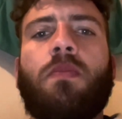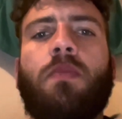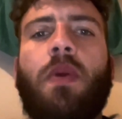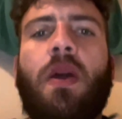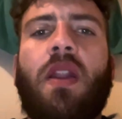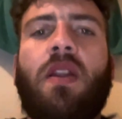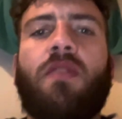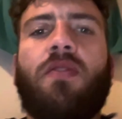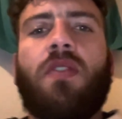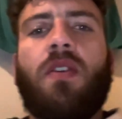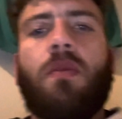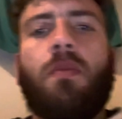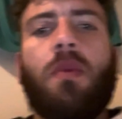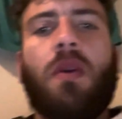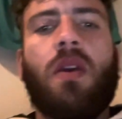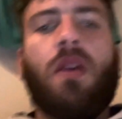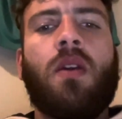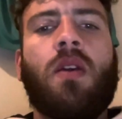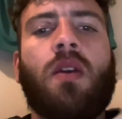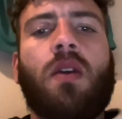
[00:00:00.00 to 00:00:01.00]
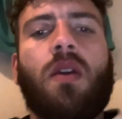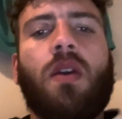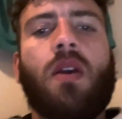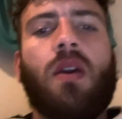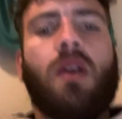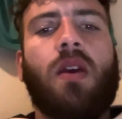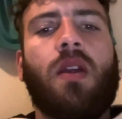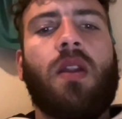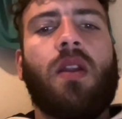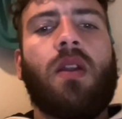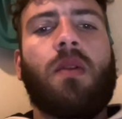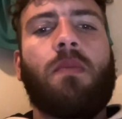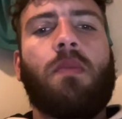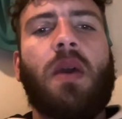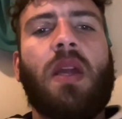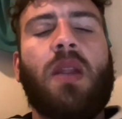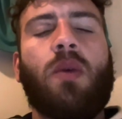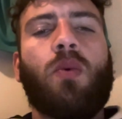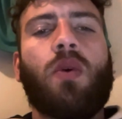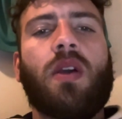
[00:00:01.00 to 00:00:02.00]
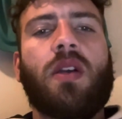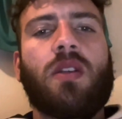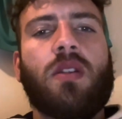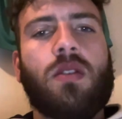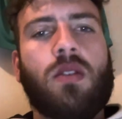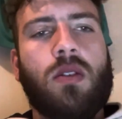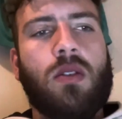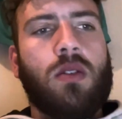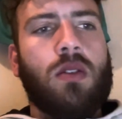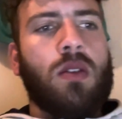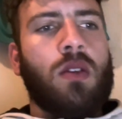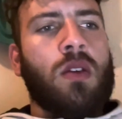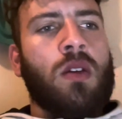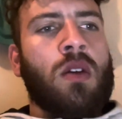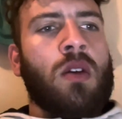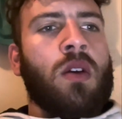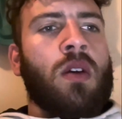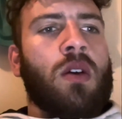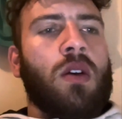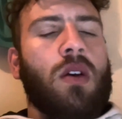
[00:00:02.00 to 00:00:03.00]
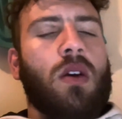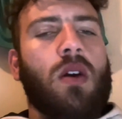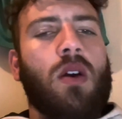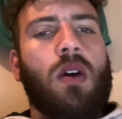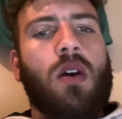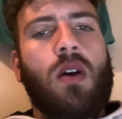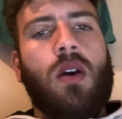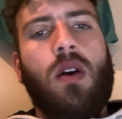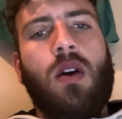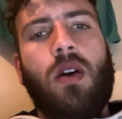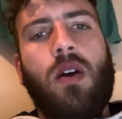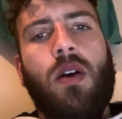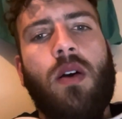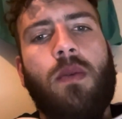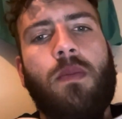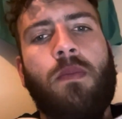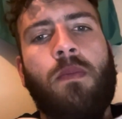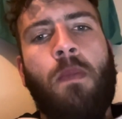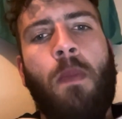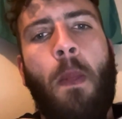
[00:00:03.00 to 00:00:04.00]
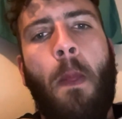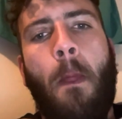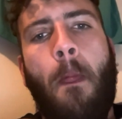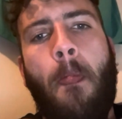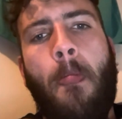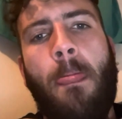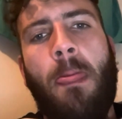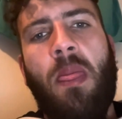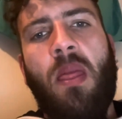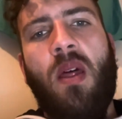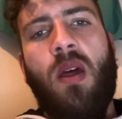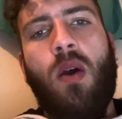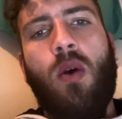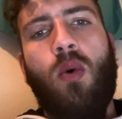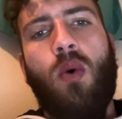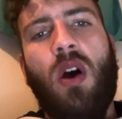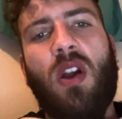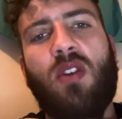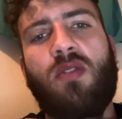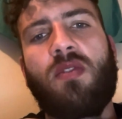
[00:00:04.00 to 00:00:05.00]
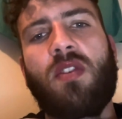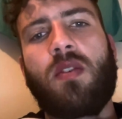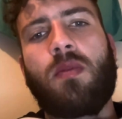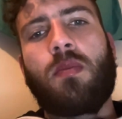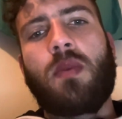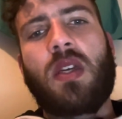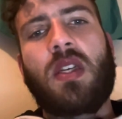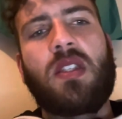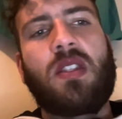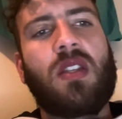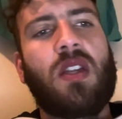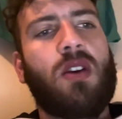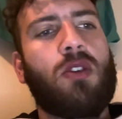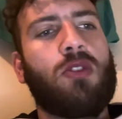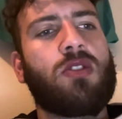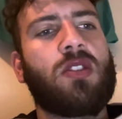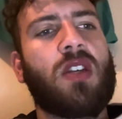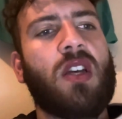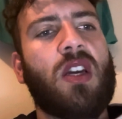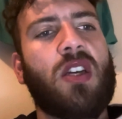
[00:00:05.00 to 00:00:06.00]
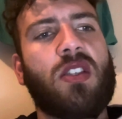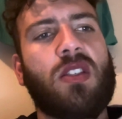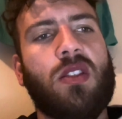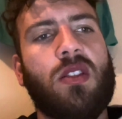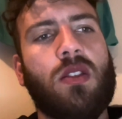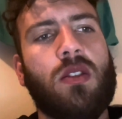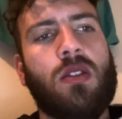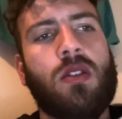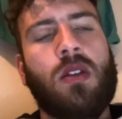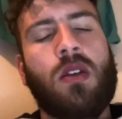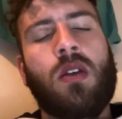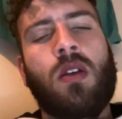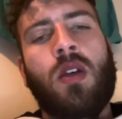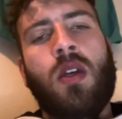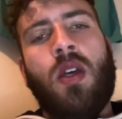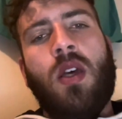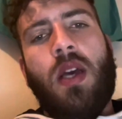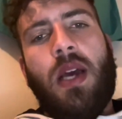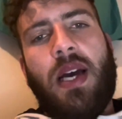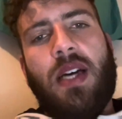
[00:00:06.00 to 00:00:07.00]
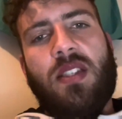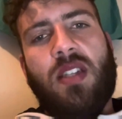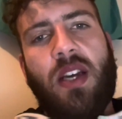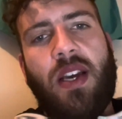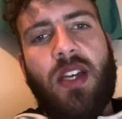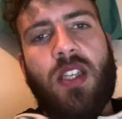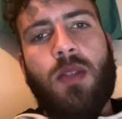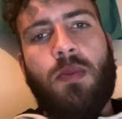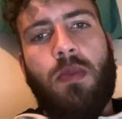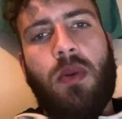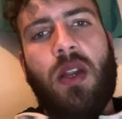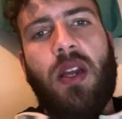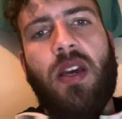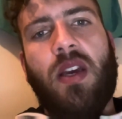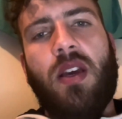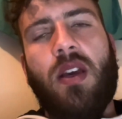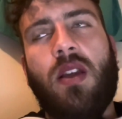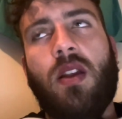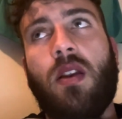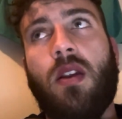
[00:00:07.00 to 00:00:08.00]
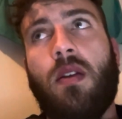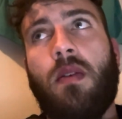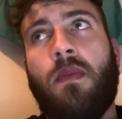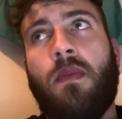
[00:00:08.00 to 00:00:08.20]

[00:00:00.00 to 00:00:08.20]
benefited me in many ways. One of them is negotiations. As I explained,